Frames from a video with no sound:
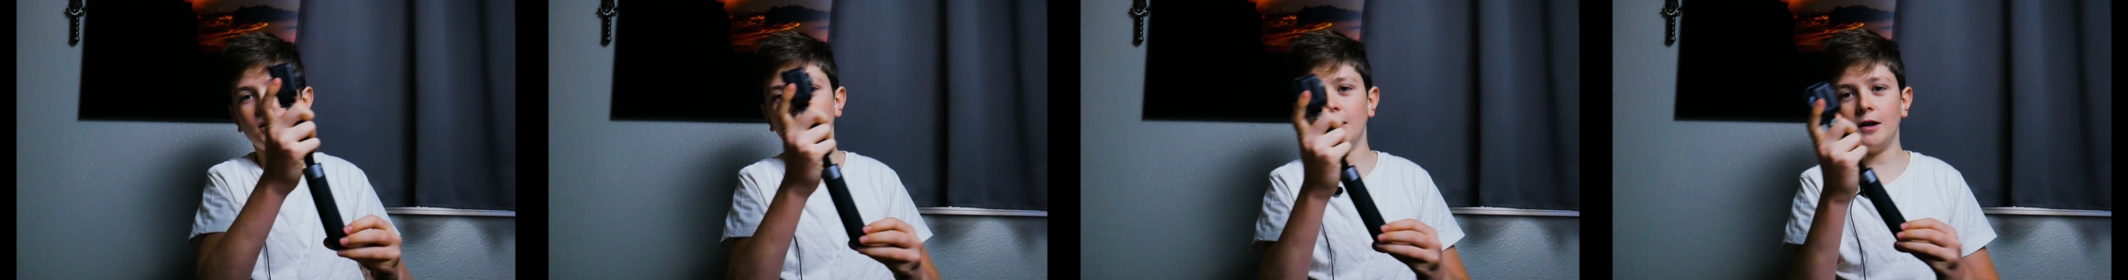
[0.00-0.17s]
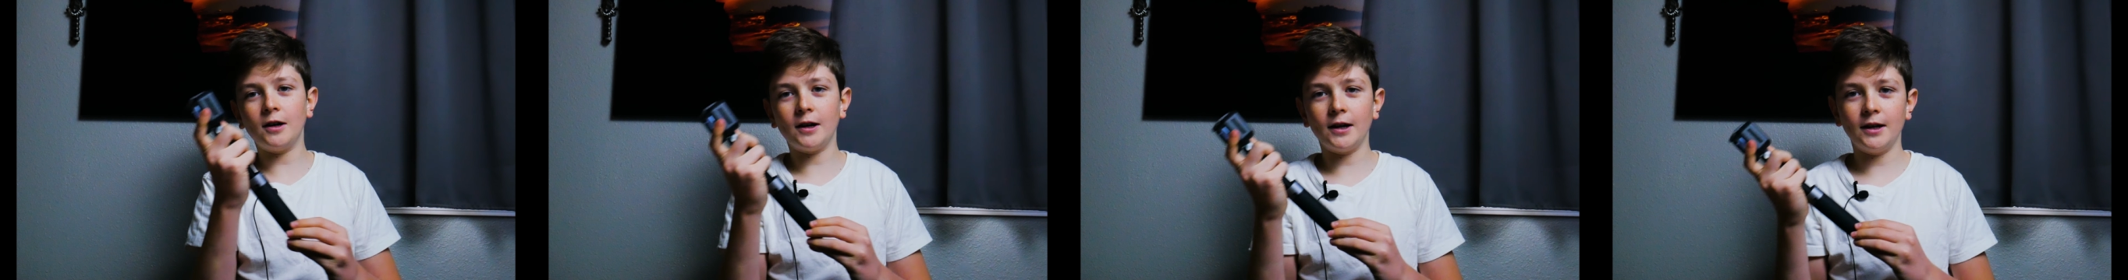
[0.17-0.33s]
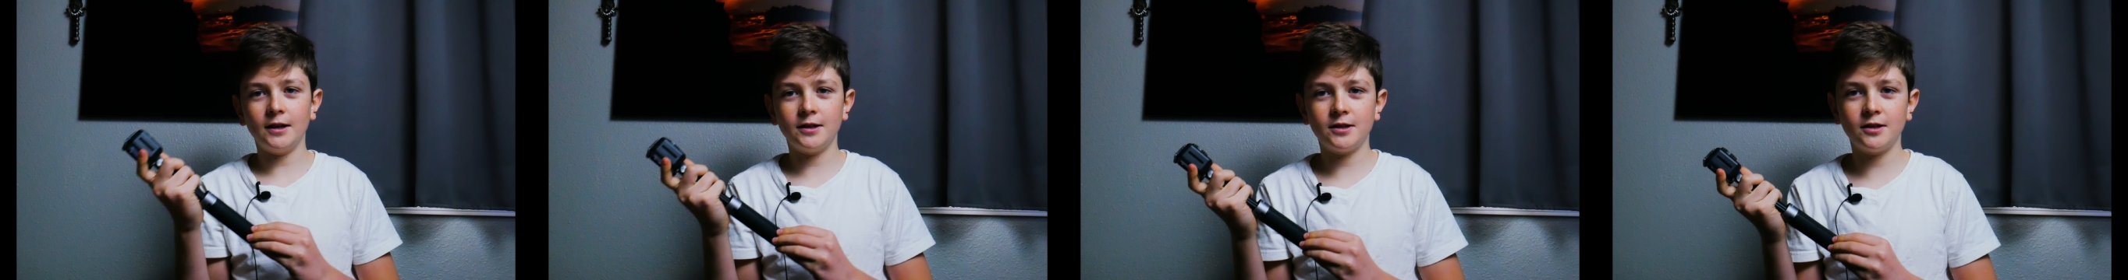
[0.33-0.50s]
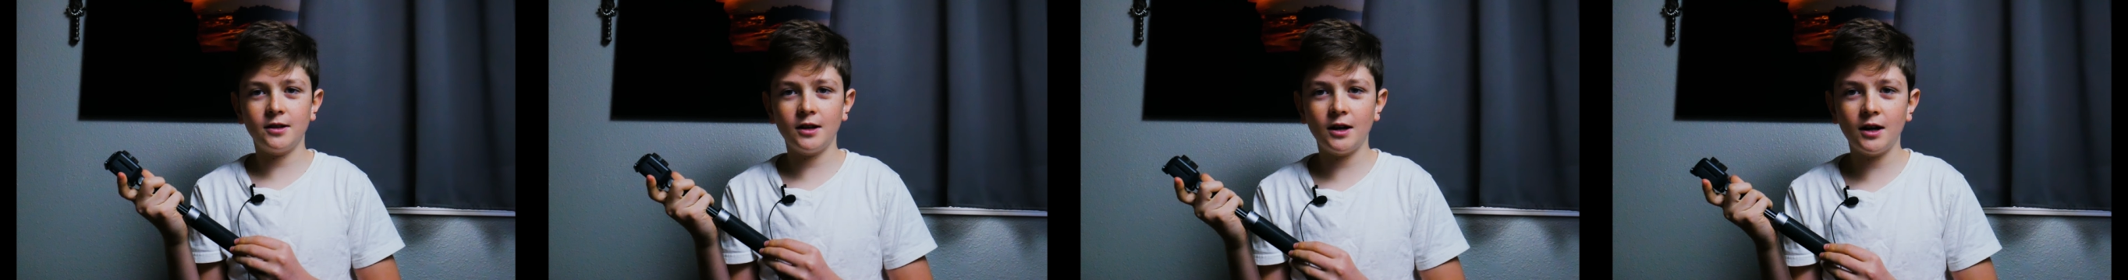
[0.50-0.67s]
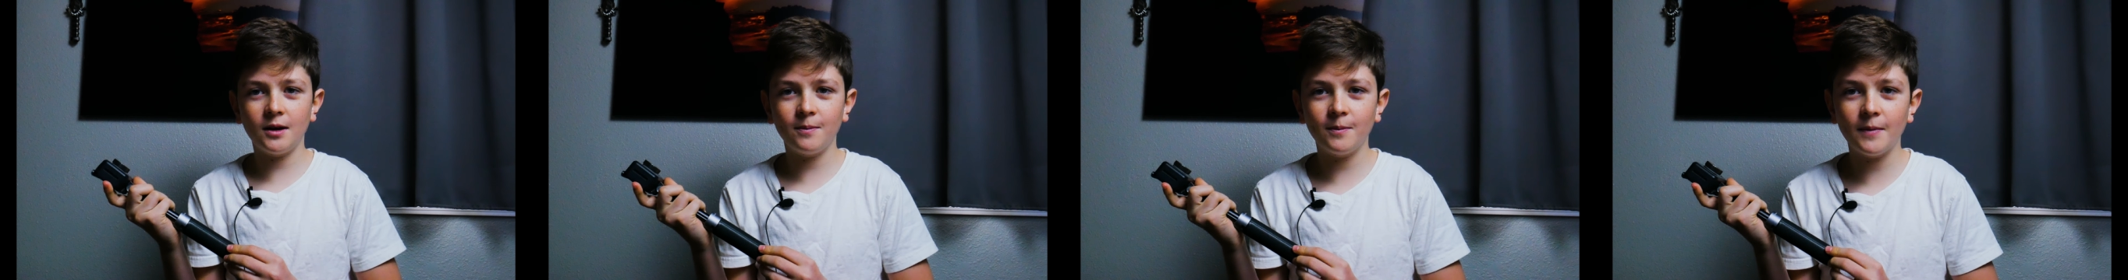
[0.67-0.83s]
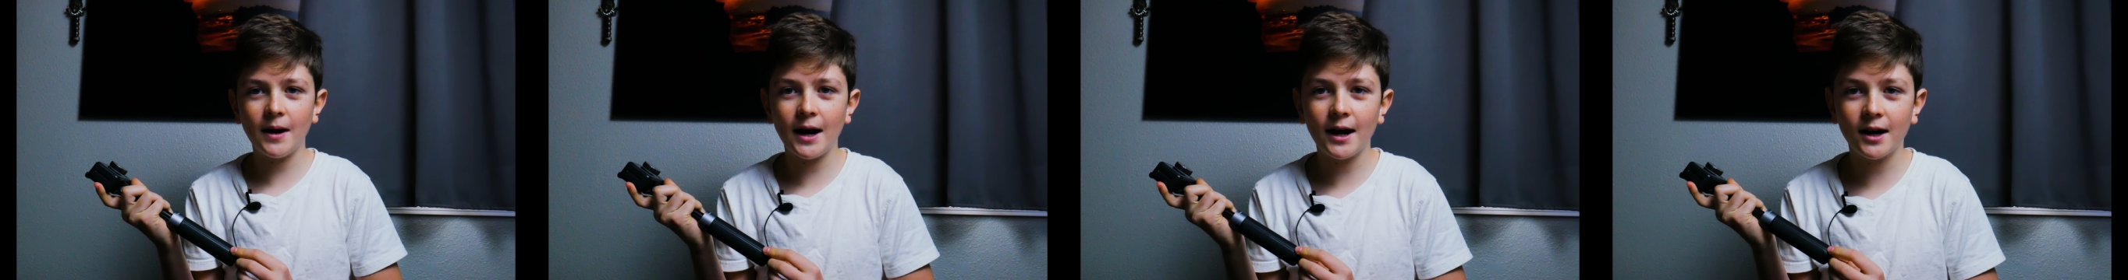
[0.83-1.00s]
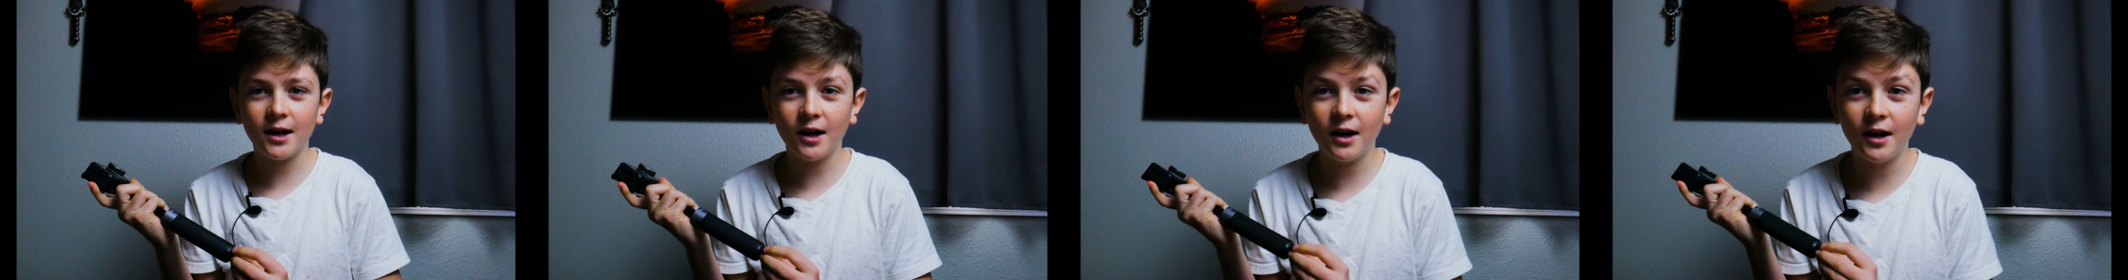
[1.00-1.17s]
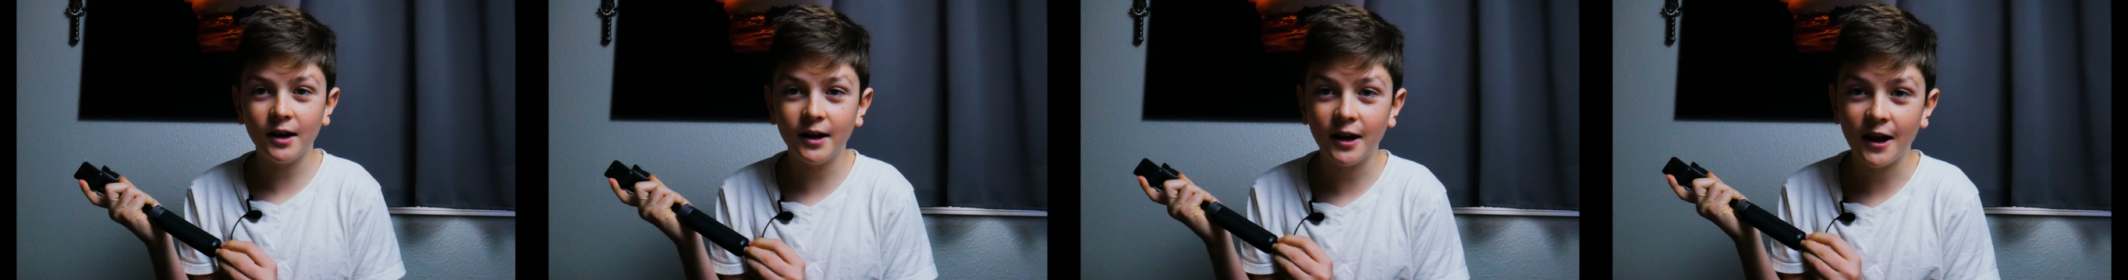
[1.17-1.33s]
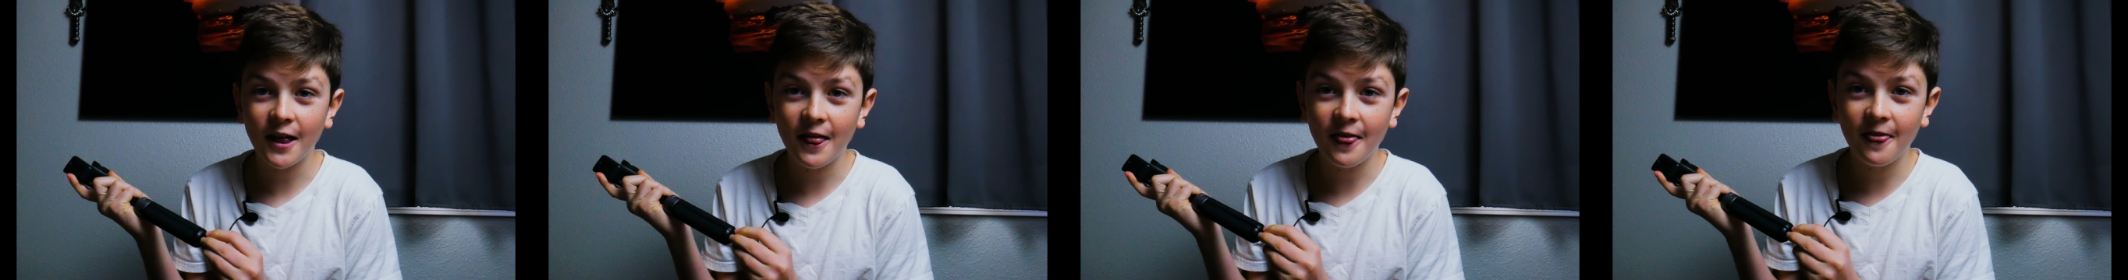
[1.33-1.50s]
Okay, so now I'm back
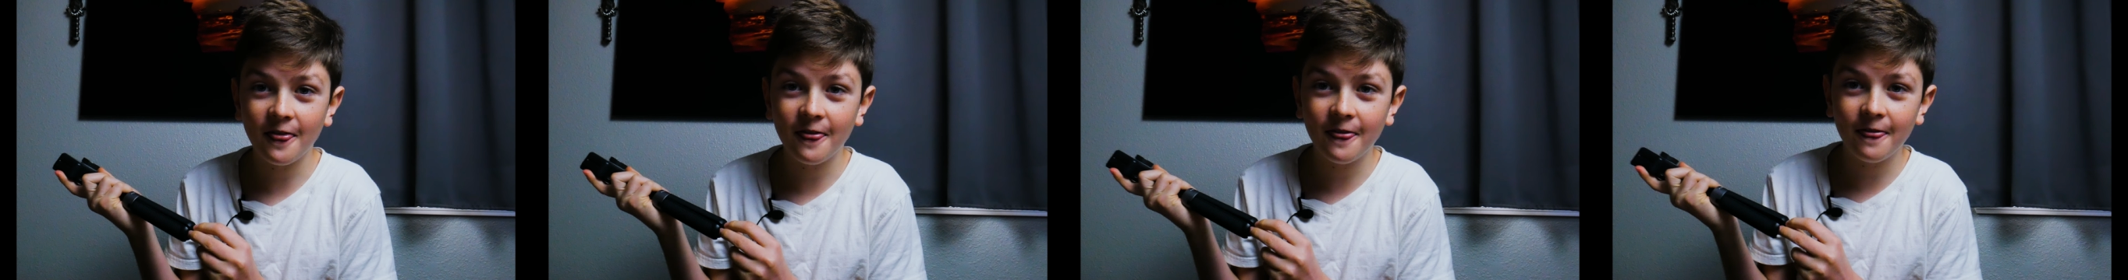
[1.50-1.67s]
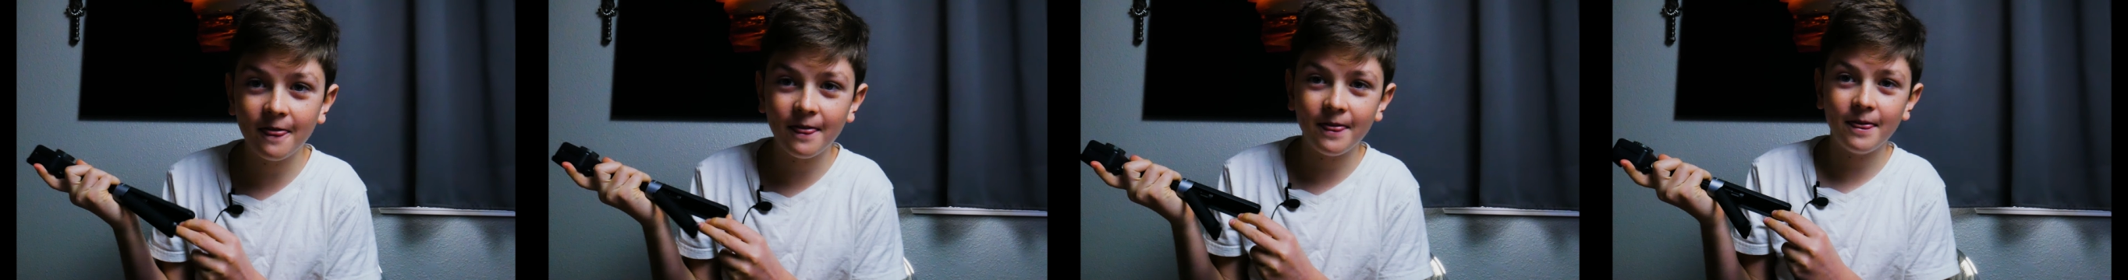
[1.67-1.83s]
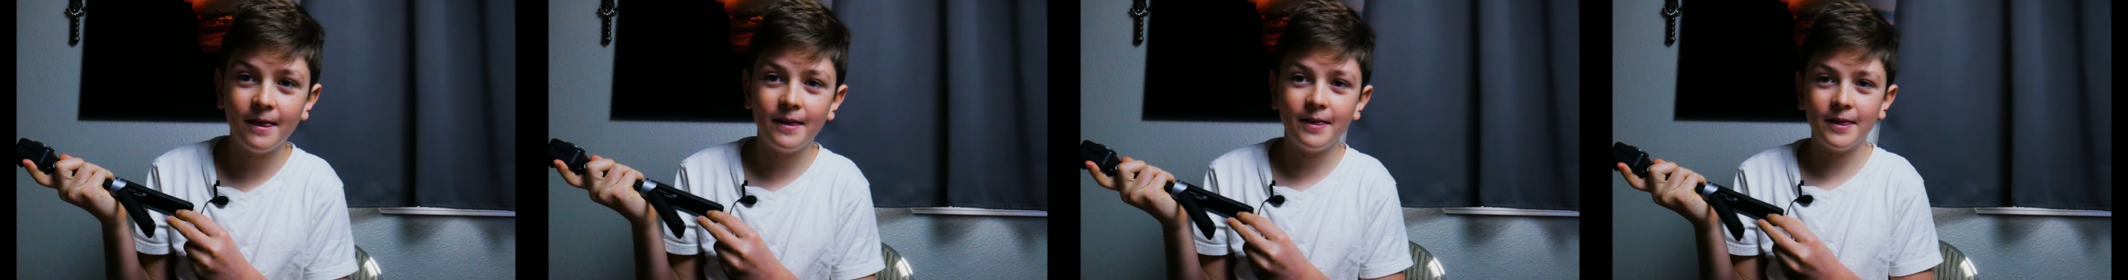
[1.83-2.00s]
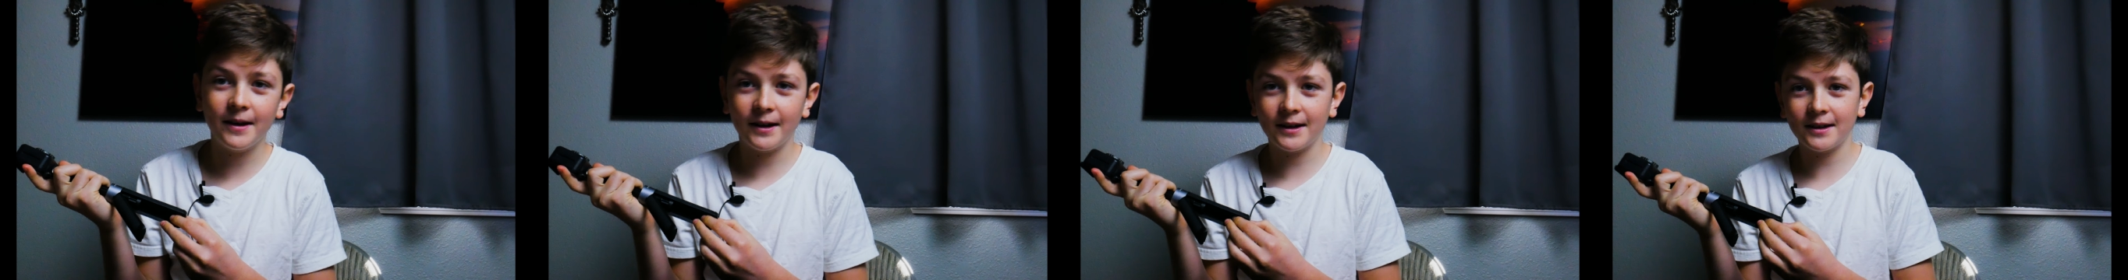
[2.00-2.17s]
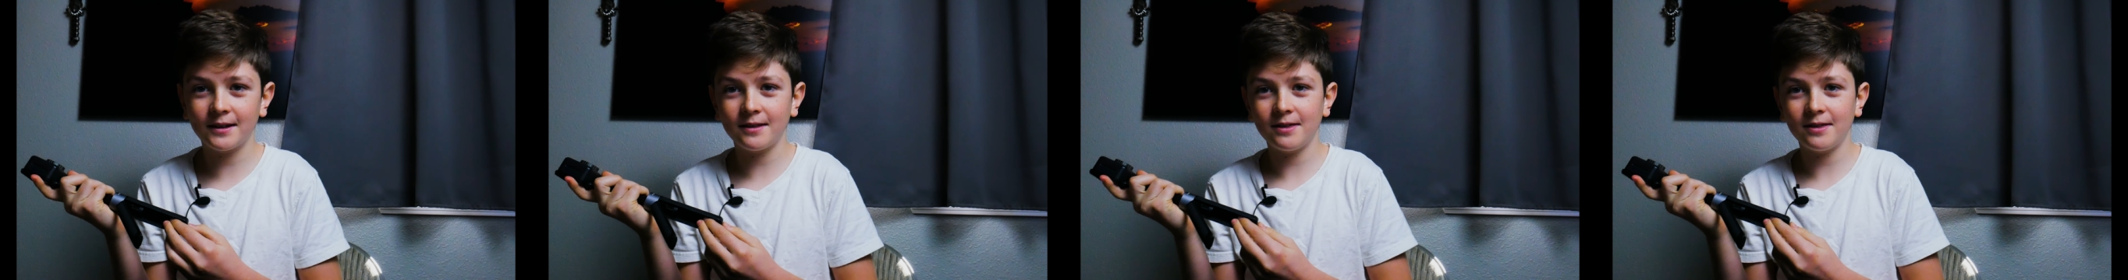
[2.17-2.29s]
on the